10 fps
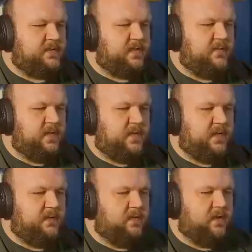going to
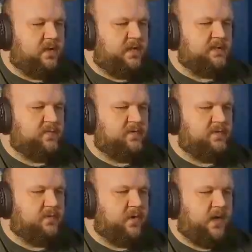be a nice boost
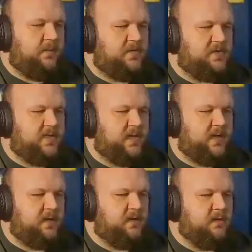to our damage there.